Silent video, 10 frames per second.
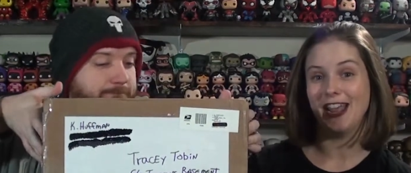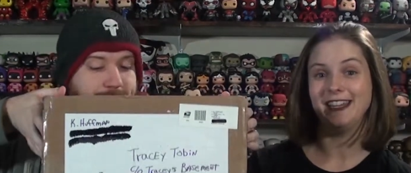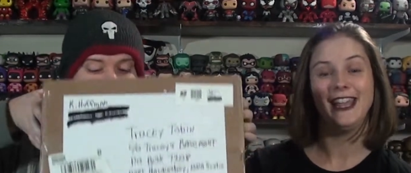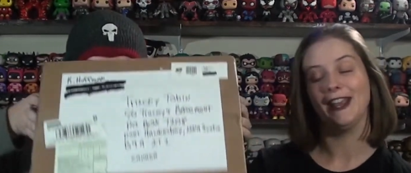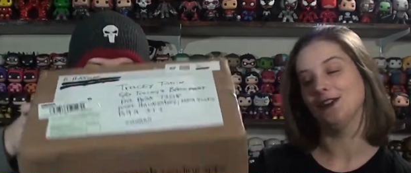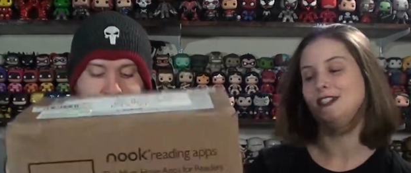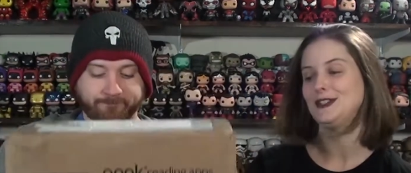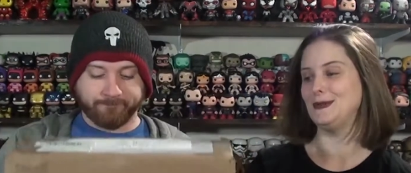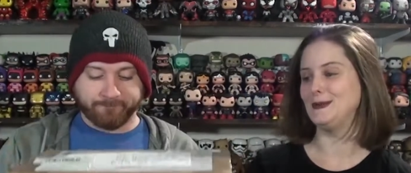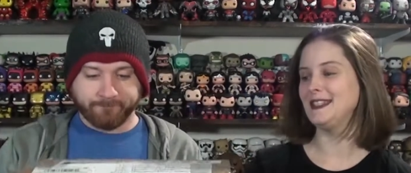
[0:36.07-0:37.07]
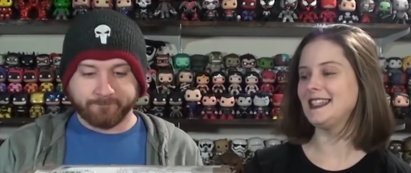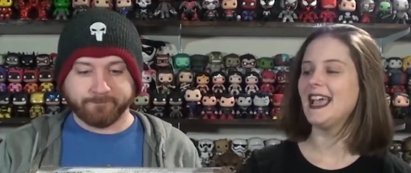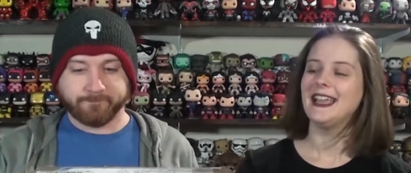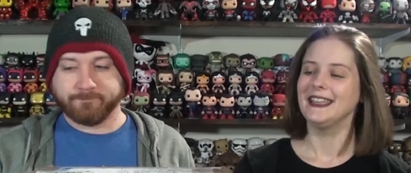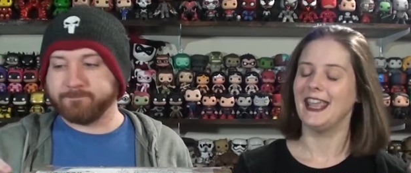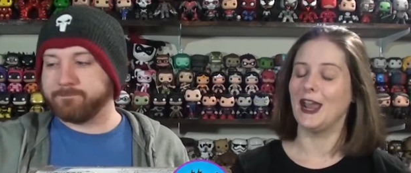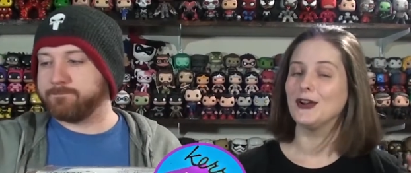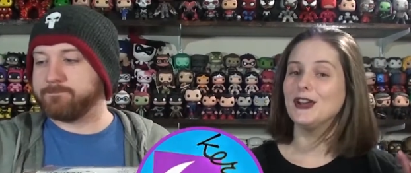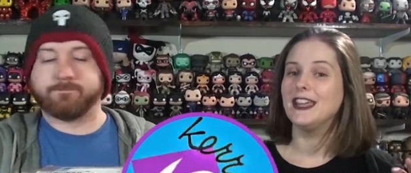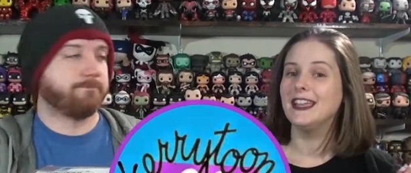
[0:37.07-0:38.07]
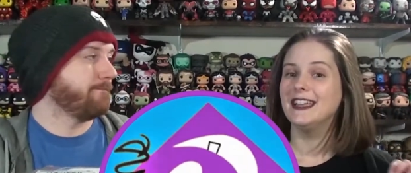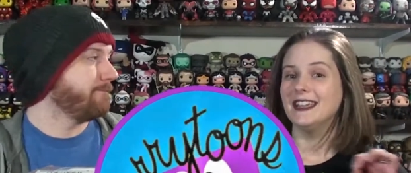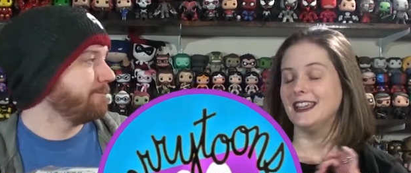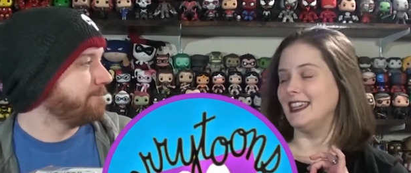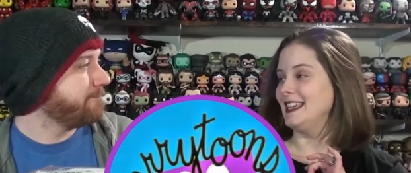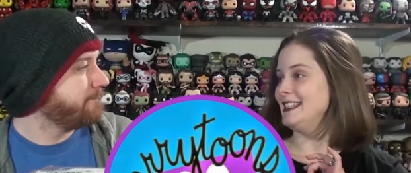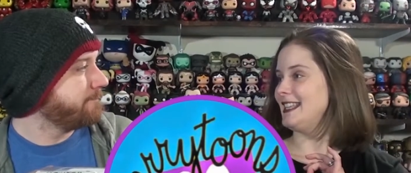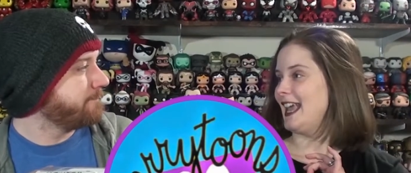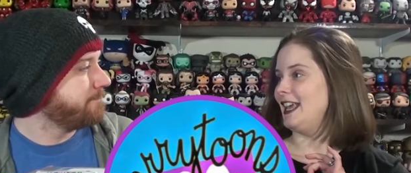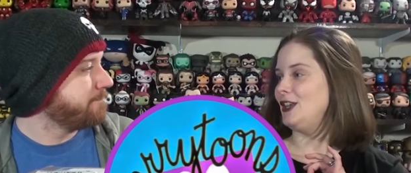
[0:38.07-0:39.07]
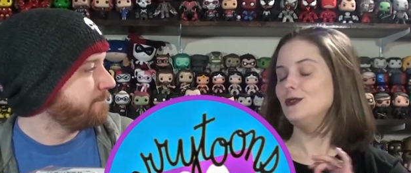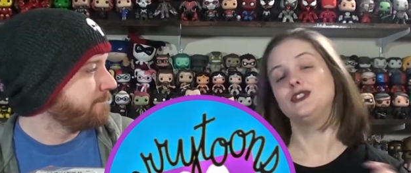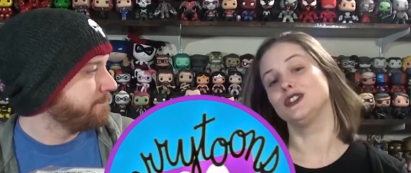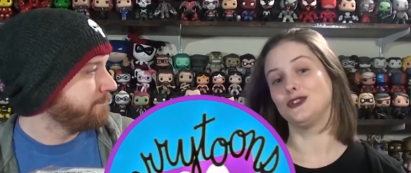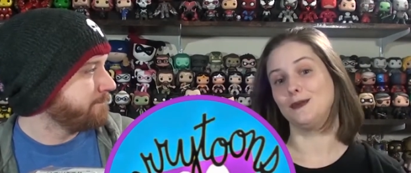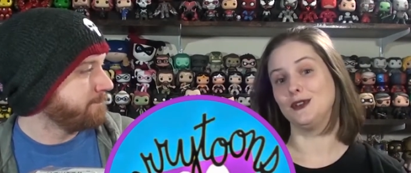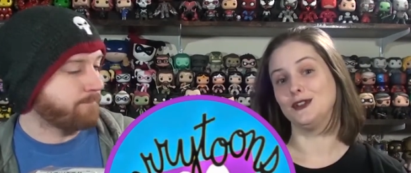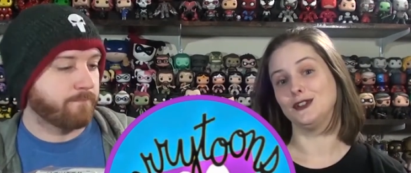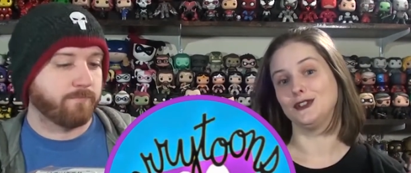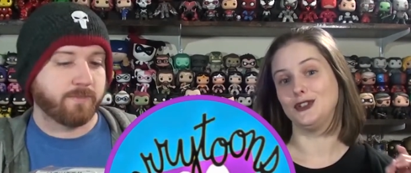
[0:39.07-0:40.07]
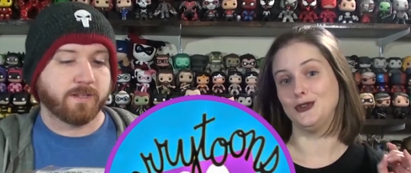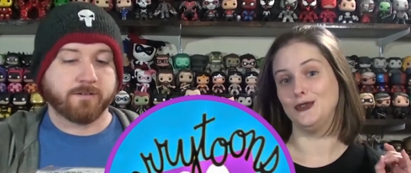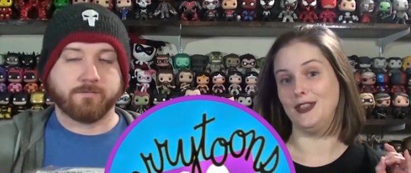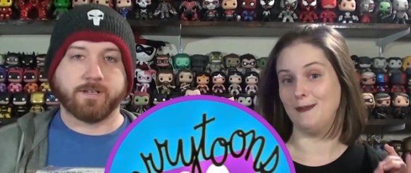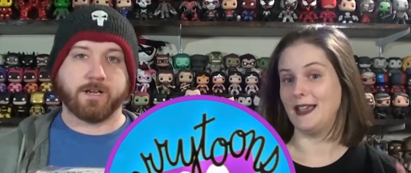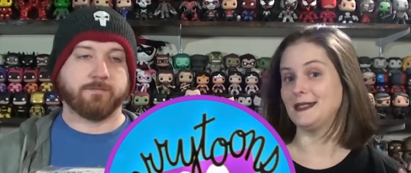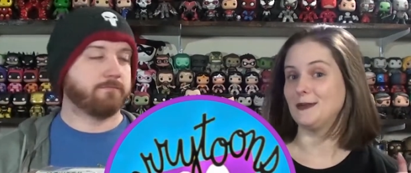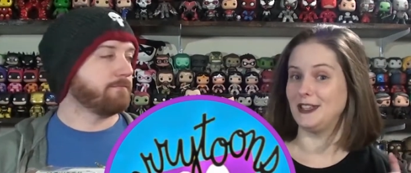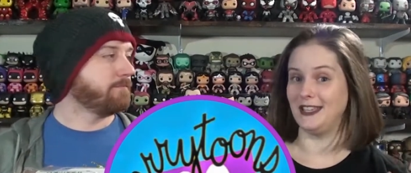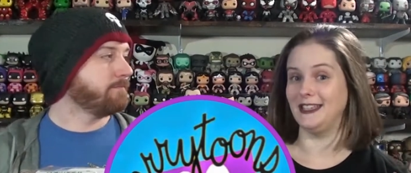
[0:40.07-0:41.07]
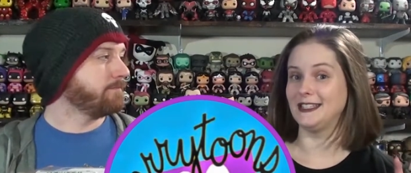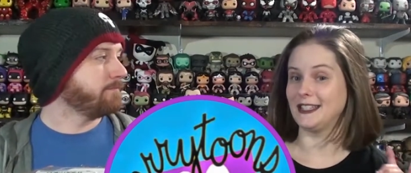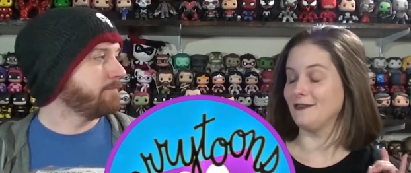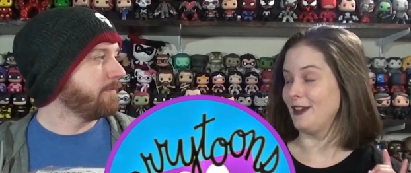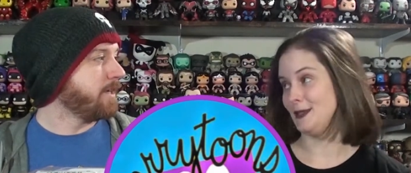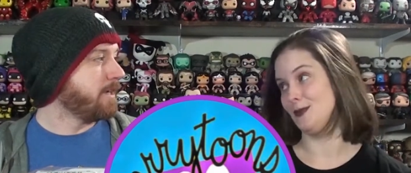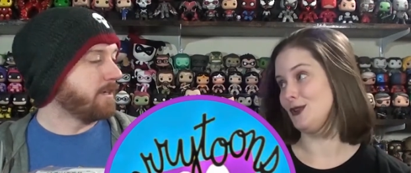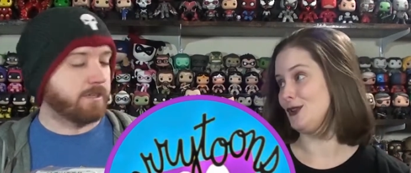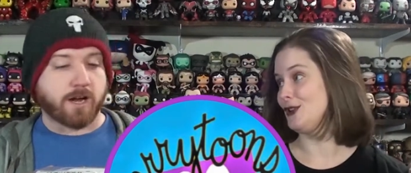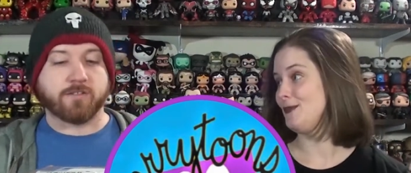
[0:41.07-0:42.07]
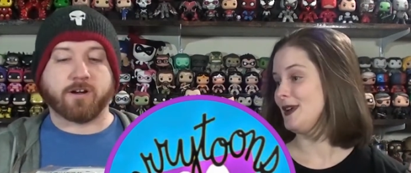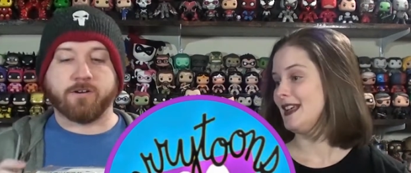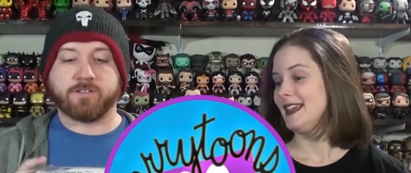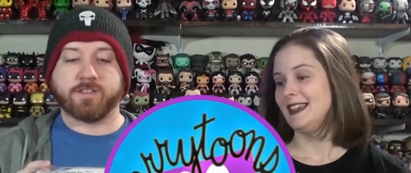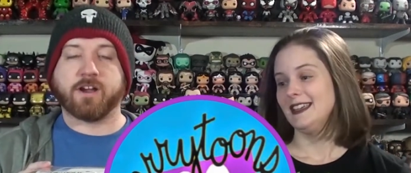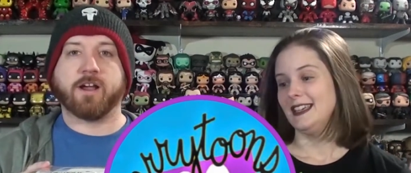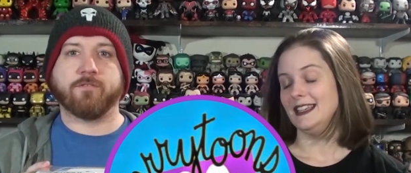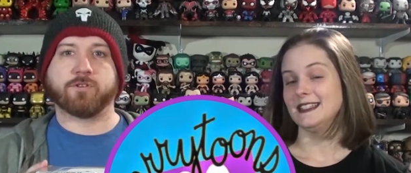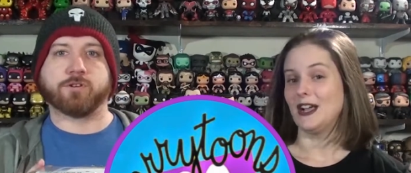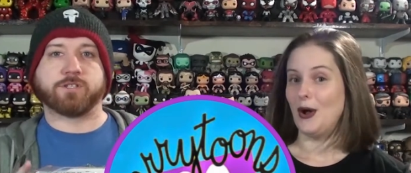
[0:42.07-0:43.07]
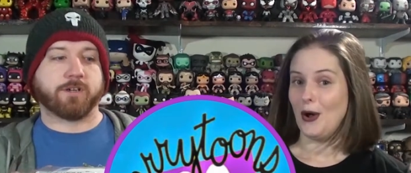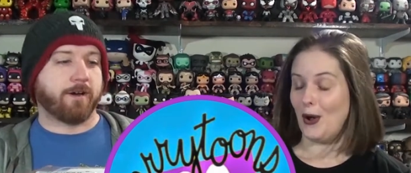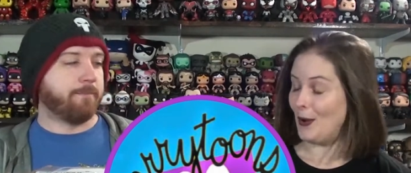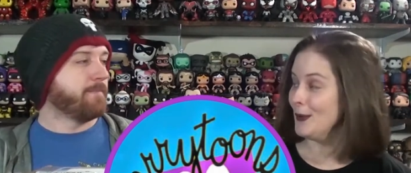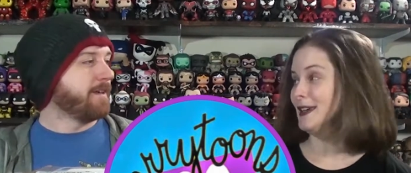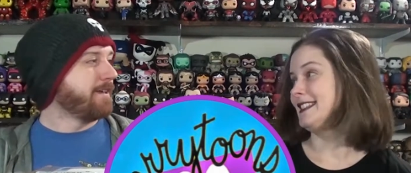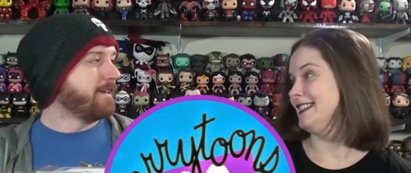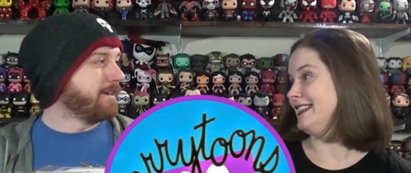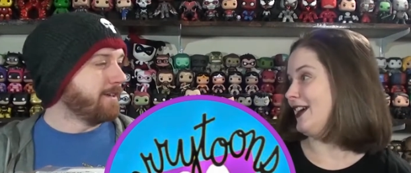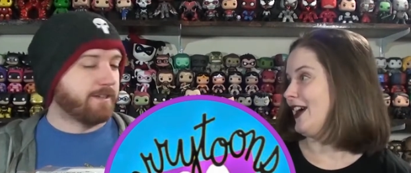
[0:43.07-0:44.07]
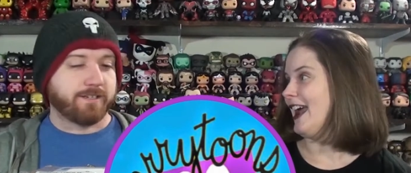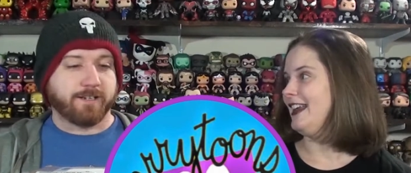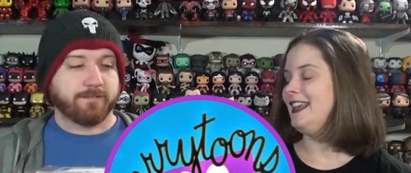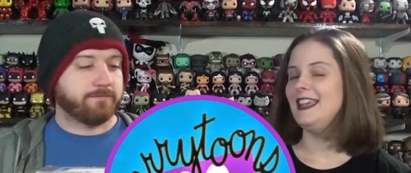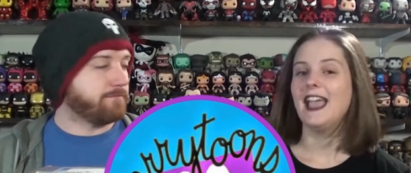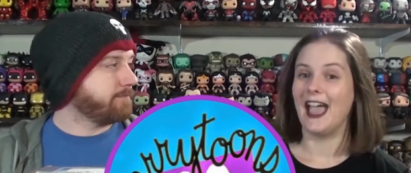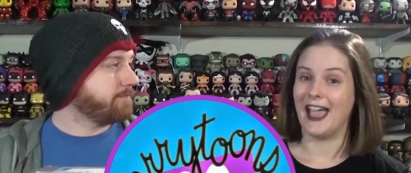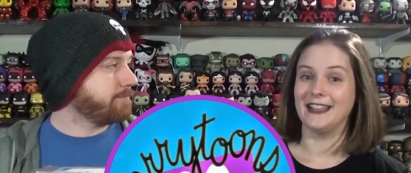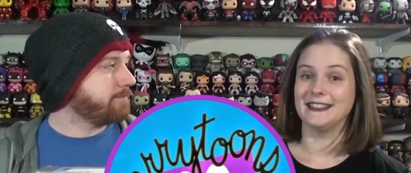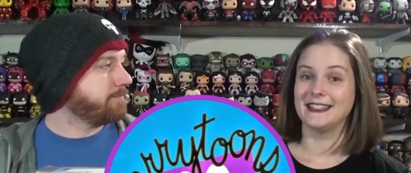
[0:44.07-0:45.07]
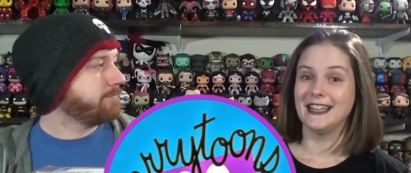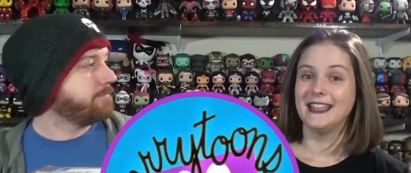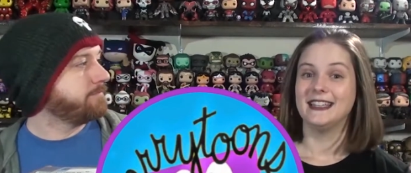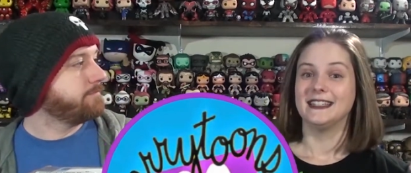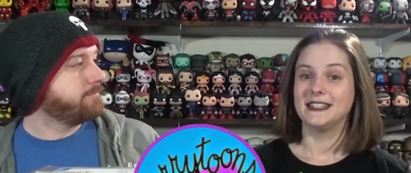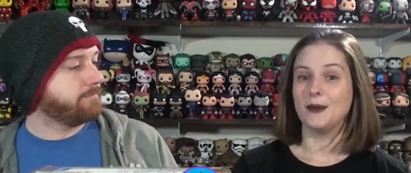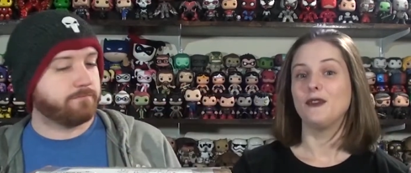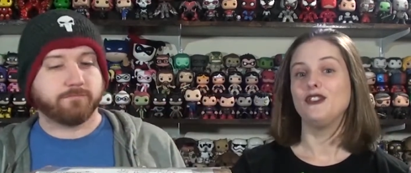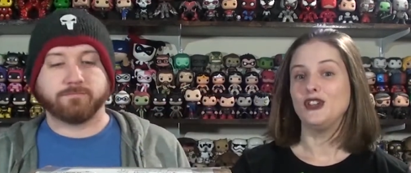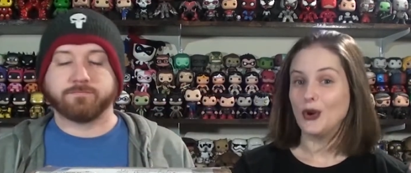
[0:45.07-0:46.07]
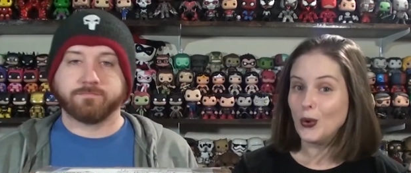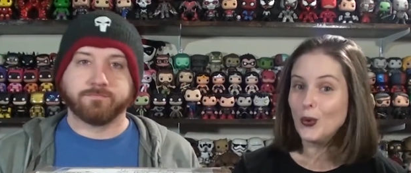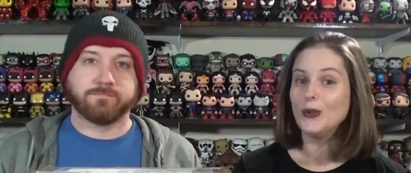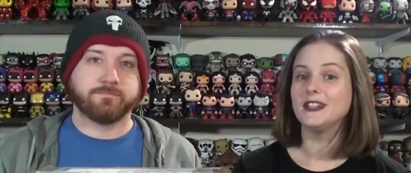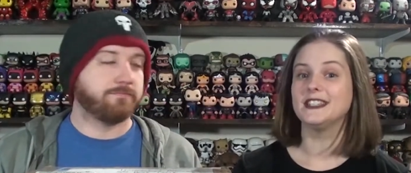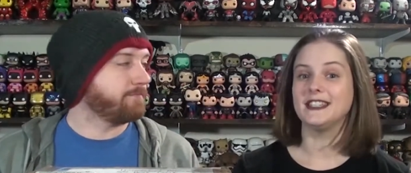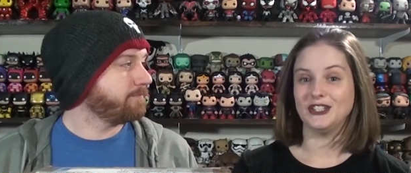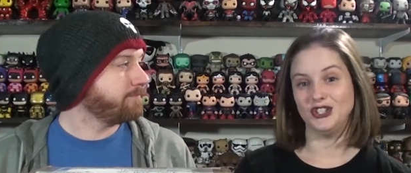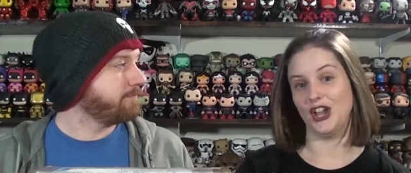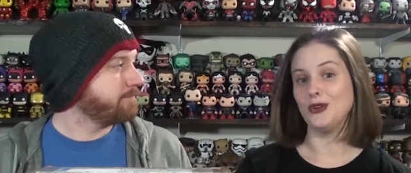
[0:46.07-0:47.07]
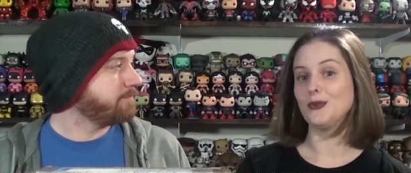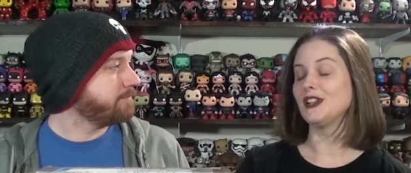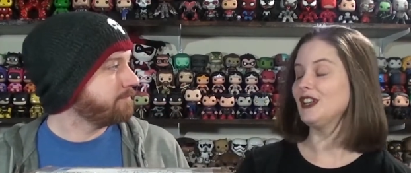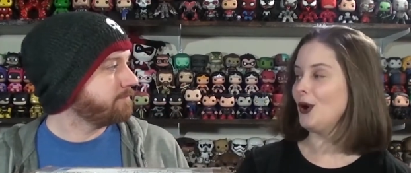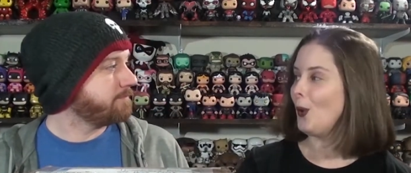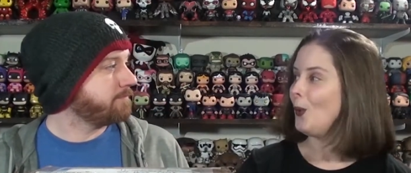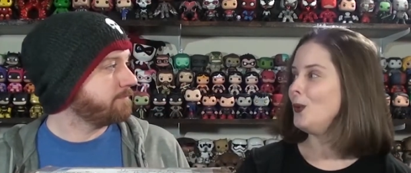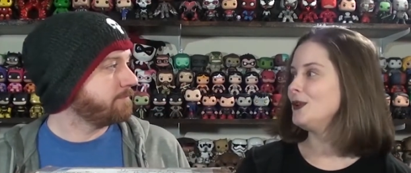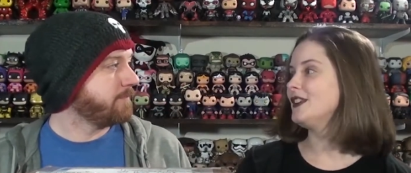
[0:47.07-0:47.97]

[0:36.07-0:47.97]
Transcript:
Speaker 1: at Carrie Tunes. Kerry is a huge contributor to the yep. Basement Geeks Facebook group.
Speaker 2: He's always in there having a good time.
Speaker 1: always in there and he has some of the coolest genuinely old